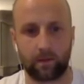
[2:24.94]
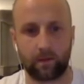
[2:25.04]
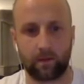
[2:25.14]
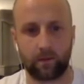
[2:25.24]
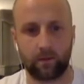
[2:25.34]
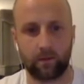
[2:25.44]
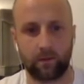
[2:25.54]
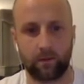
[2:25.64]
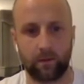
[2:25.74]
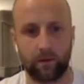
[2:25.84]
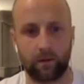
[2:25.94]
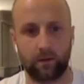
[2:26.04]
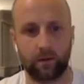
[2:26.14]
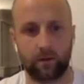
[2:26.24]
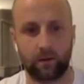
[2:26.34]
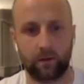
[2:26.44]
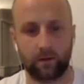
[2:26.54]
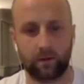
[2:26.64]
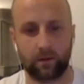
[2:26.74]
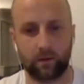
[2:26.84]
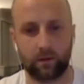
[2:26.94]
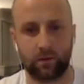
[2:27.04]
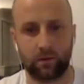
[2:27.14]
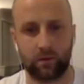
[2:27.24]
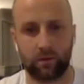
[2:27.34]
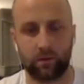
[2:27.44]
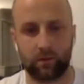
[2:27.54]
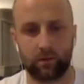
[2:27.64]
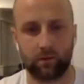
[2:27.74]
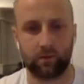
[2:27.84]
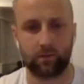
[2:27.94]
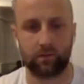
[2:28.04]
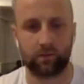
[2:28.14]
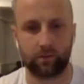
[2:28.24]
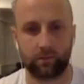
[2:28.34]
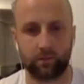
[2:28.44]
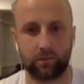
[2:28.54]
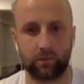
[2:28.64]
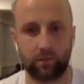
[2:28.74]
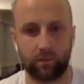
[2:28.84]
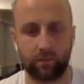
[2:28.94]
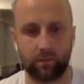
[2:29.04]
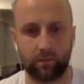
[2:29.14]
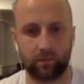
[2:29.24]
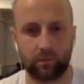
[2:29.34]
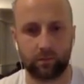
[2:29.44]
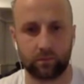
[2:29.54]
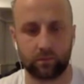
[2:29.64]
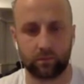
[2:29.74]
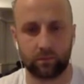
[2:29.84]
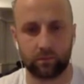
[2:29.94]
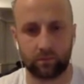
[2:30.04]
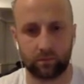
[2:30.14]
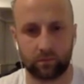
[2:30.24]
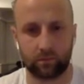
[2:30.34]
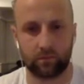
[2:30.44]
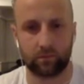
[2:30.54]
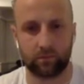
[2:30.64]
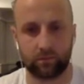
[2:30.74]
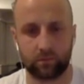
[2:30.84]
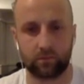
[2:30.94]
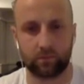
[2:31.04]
(silent)